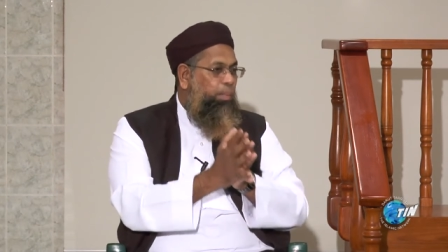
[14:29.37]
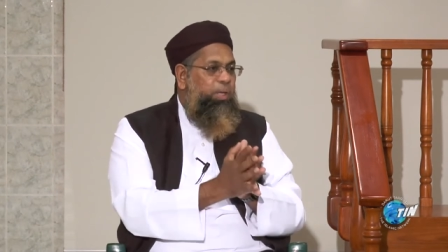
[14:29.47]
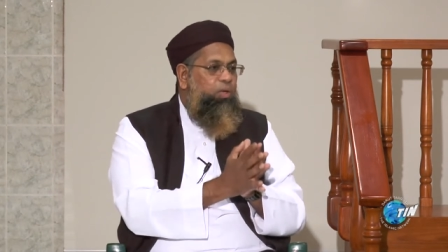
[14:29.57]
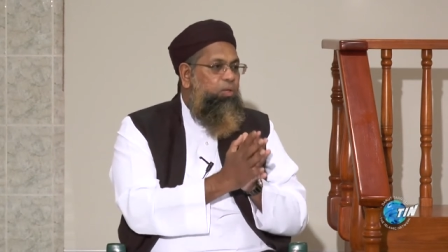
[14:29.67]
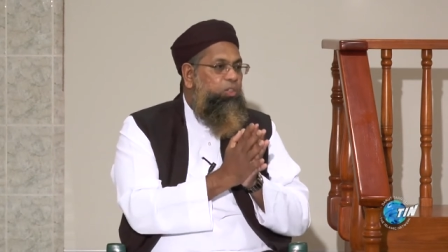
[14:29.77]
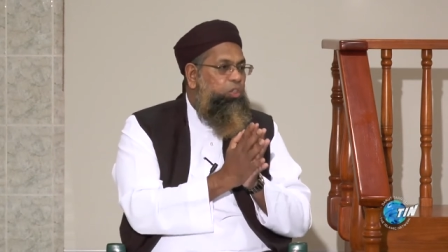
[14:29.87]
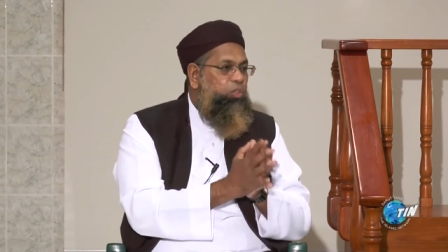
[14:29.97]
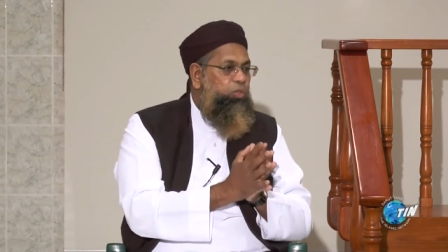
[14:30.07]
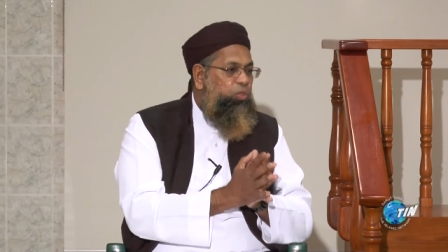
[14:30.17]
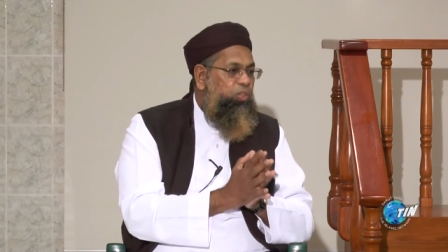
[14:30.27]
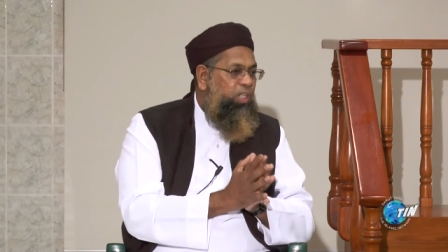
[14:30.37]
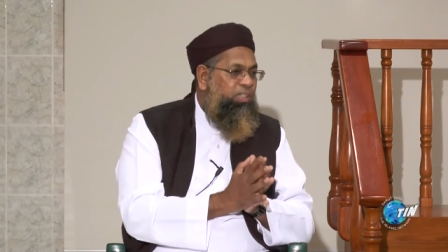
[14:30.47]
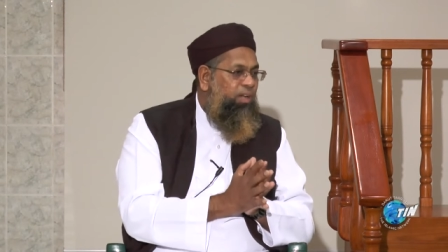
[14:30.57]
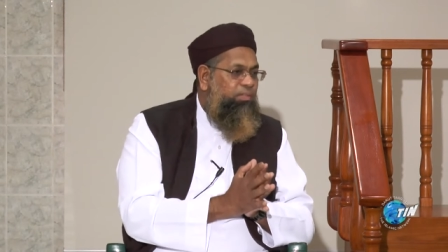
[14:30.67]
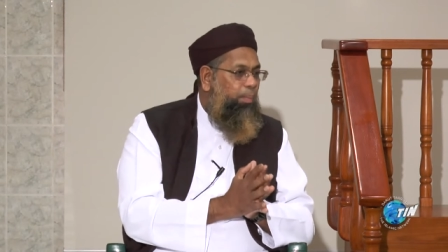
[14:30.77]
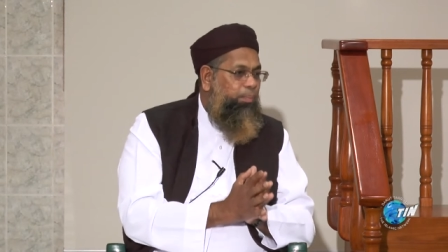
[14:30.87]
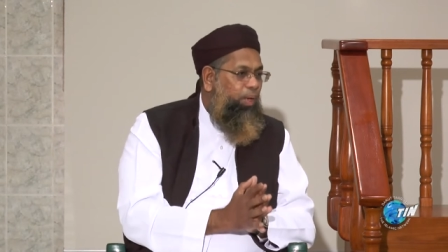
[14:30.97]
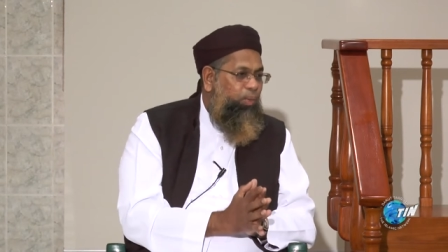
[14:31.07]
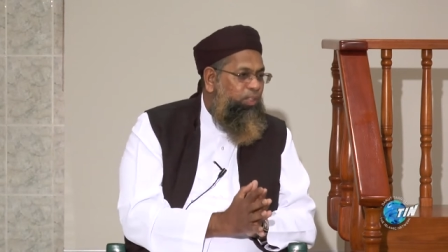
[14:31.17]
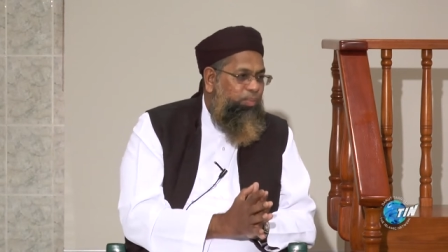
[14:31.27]
because you do not have the
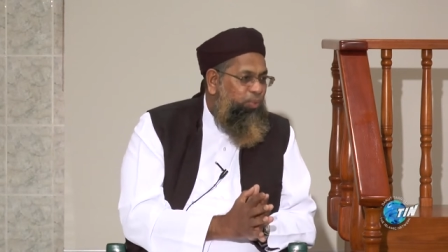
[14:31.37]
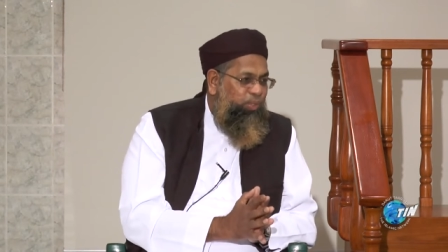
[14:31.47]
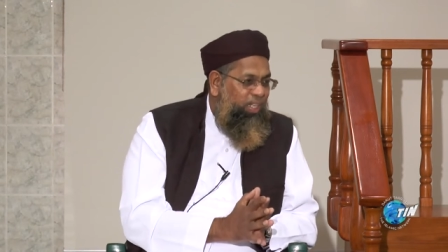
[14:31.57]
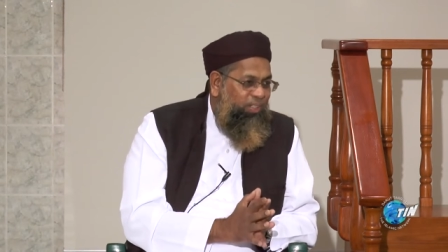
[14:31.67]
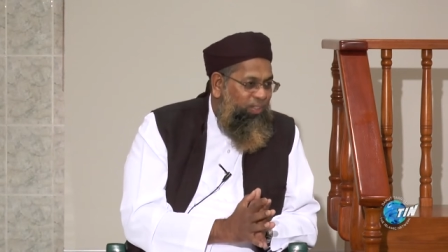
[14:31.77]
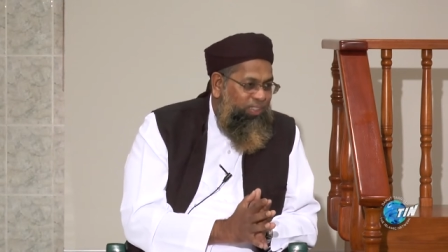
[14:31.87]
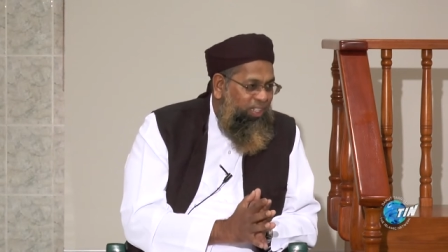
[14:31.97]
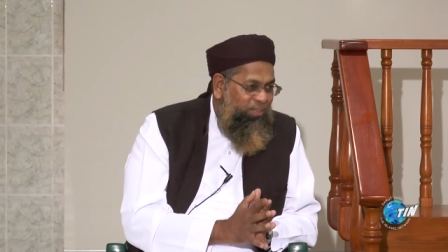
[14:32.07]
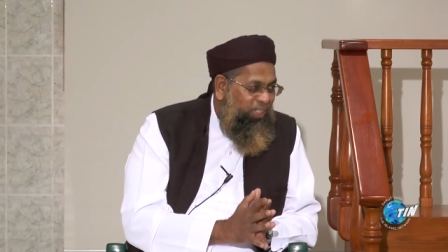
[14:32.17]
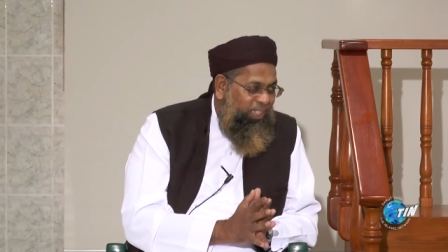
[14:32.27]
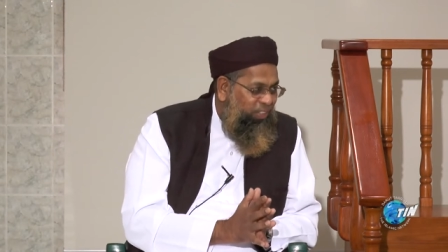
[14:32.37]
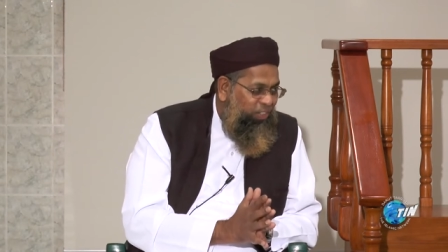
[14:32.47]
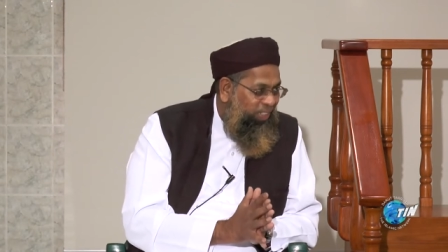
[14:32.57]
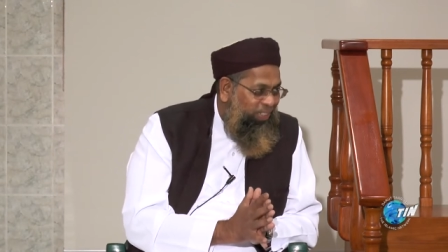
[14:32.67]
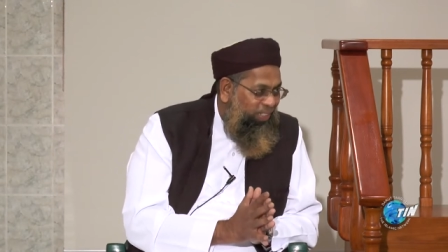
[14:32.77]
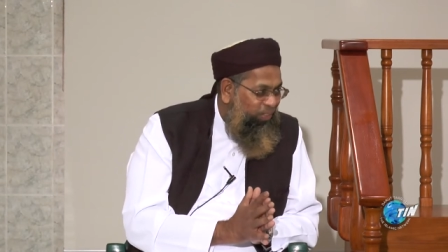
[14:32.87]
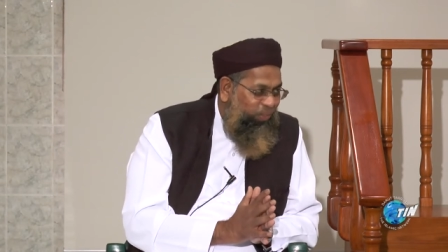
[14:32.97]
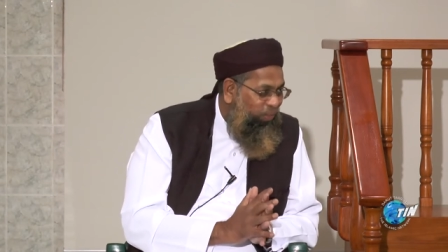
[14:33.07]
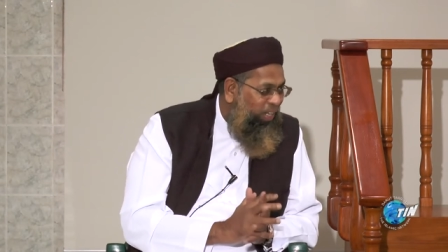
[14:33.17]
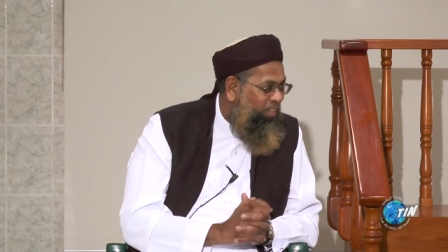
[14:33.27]
power to protect yourself against shaitan. You
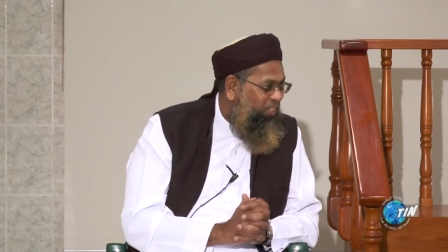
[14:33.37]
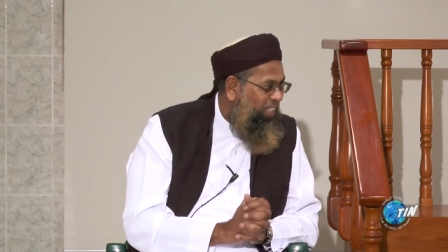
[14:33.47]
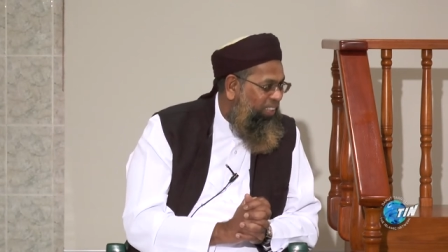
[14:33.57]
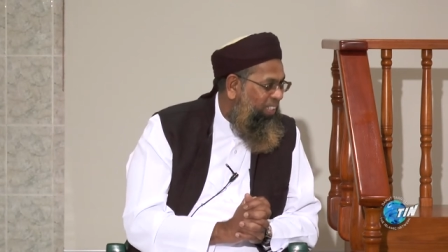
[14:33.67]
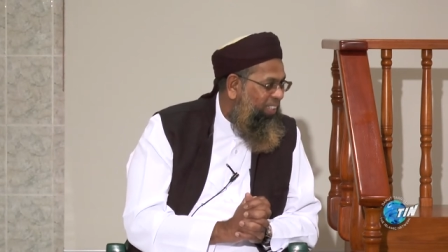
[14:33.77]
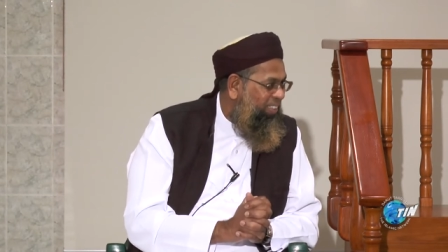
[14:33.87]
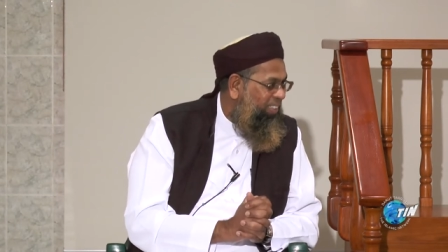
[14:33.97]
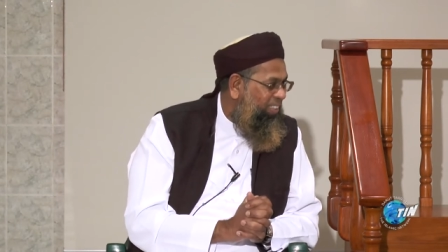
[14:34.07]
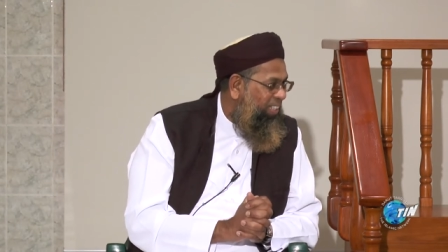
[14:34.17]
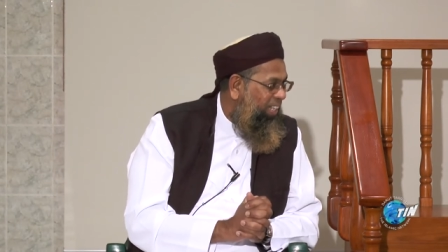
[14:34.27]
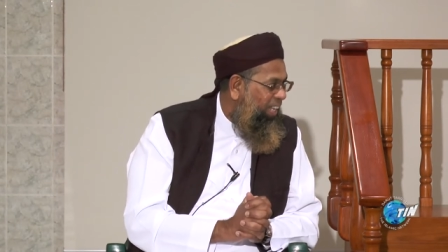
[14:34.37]
don't have that, Allah says.